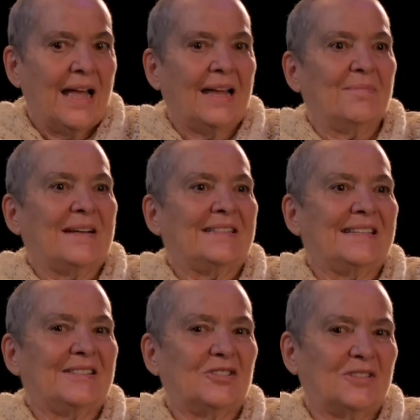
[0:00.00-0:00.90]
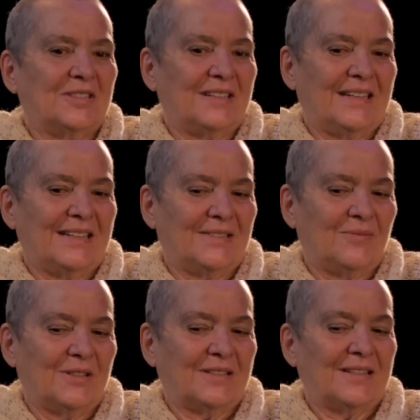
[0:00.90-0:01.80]
And my sister
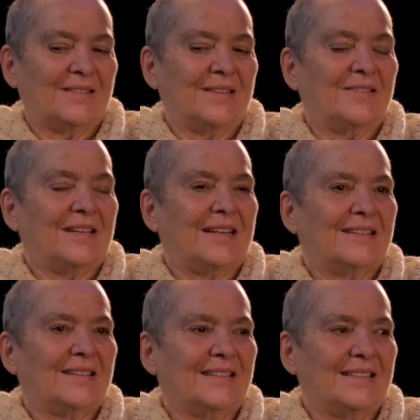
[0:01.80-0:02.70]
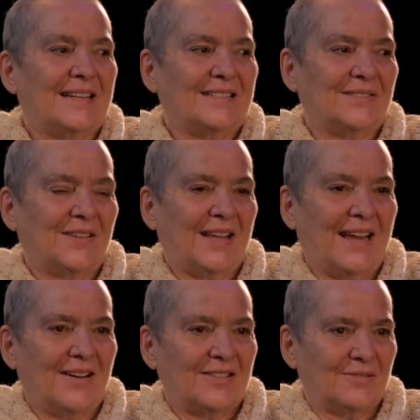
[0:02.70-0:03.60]
worked at neonatal intensive
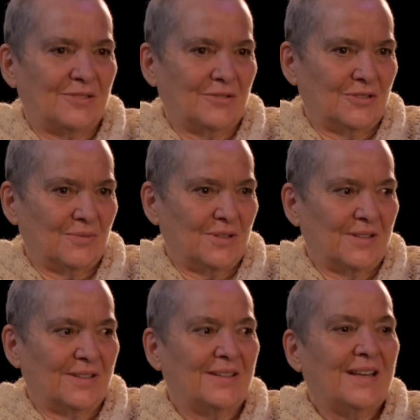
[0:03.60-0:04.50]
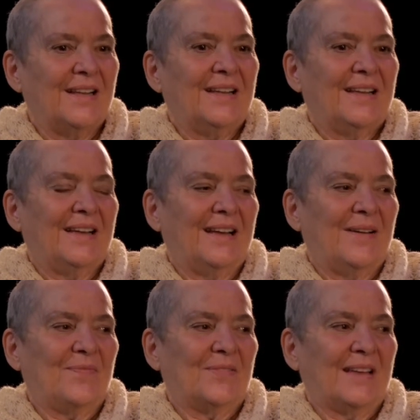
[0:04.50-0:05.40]
care. She's a social worker.
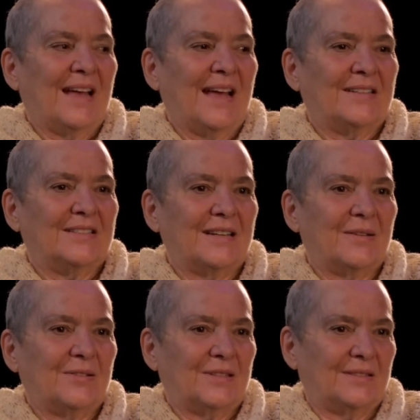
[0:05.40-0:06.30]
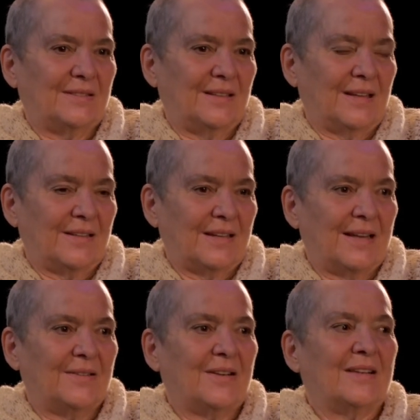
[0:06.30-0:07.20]
And
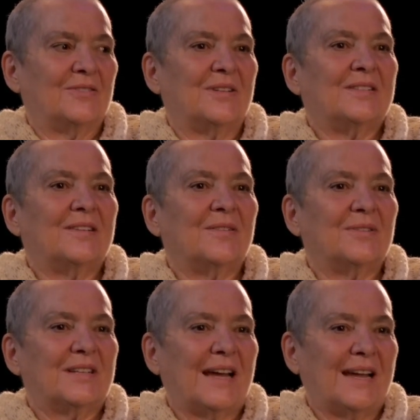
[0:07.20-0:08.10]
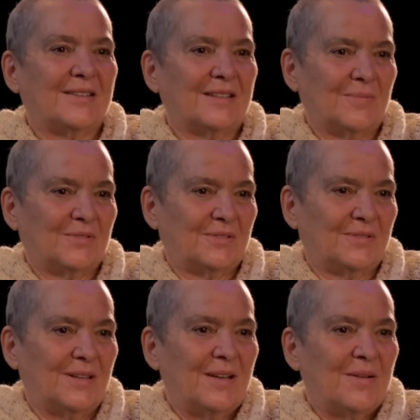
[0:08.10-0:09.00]
then has recently retired up
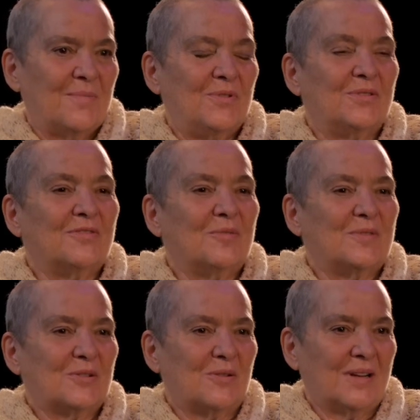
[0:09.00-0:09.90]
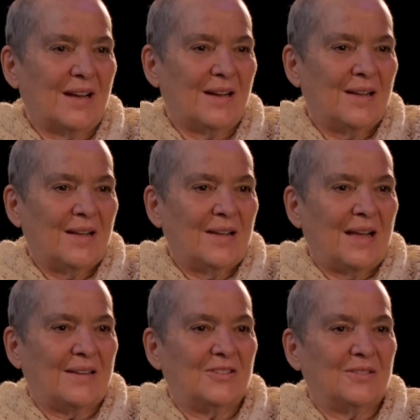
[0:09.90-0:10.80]
to beautiful Muskoka.
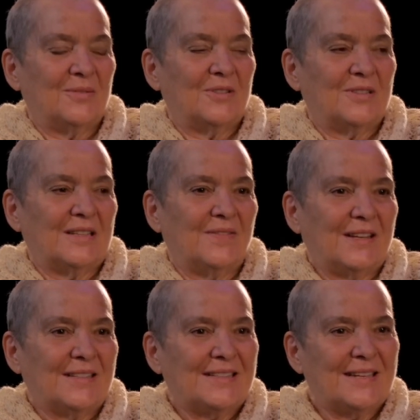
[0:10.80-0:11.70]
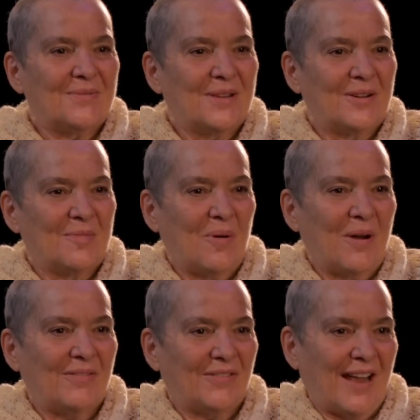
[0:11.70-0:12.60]
And she's living in sin with her
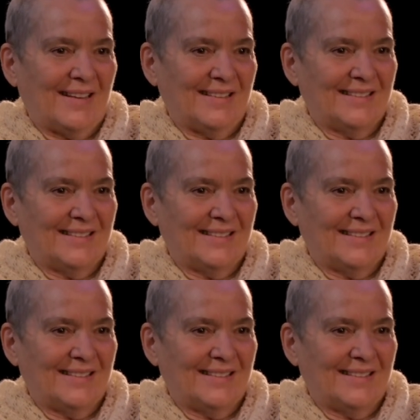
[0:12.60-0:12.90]
boyfriend.